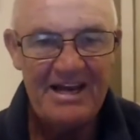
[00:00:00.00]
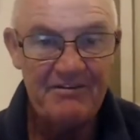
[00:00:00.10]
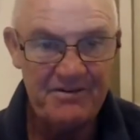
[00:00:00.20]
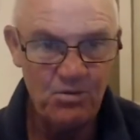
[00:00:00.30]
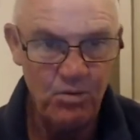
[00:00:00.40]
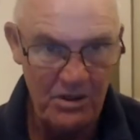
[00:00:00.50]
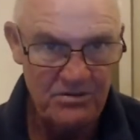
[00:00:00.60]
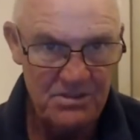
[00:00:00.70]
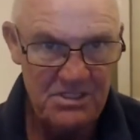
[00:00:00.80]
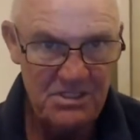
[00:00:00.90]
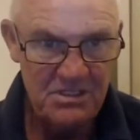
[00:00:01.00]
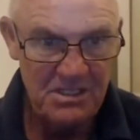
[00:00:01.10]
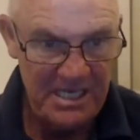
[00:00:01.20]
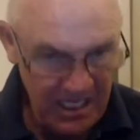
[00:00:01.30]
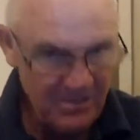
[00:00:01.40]
And if it won't,
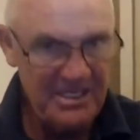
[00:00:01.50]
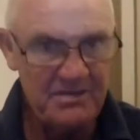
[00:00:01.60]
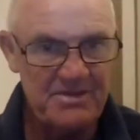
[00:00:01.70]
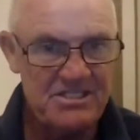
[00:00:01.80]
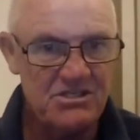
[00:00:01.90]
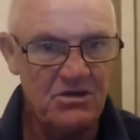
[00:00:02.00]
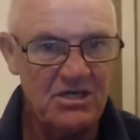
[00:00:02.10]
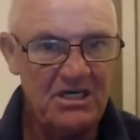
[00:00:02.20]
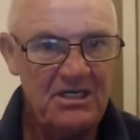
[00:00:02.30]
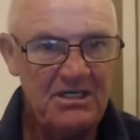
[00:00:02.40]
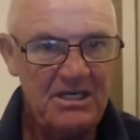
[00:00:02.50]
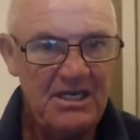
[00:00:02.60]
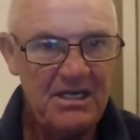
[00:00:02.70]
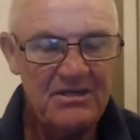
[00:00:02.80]
now get a bit stronger.